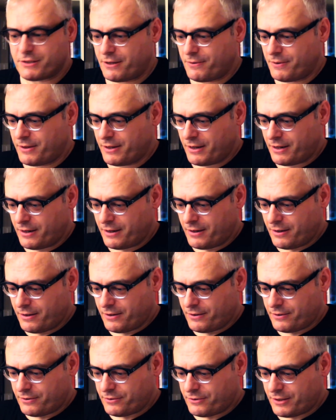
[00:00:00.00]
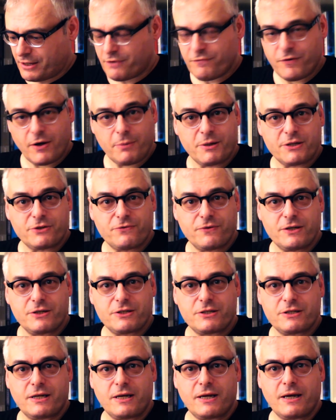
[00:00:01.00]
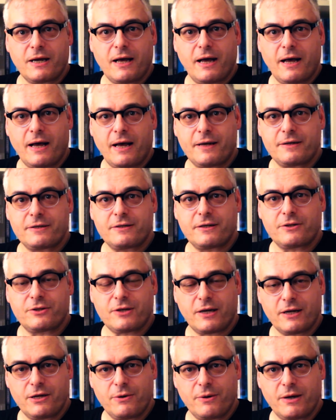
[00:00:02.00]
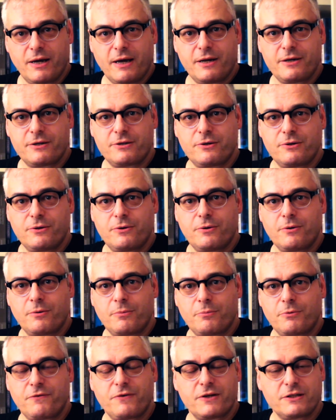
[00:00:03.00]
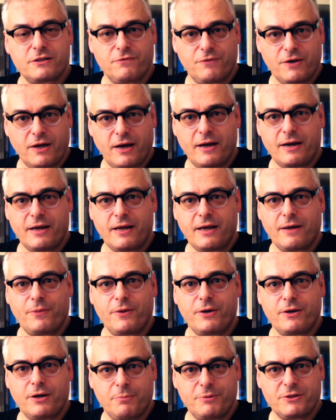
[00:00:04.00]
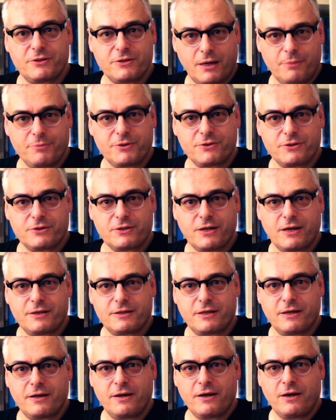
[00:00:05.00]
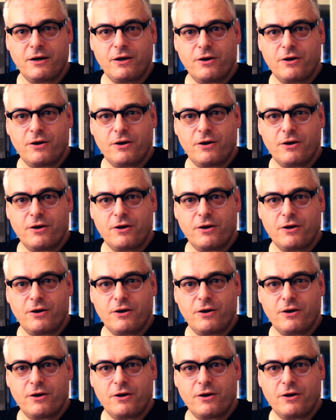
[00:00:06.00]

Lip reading: So thank you very much for listening, and thank you again to Professor Viale and the Herbert Simon Society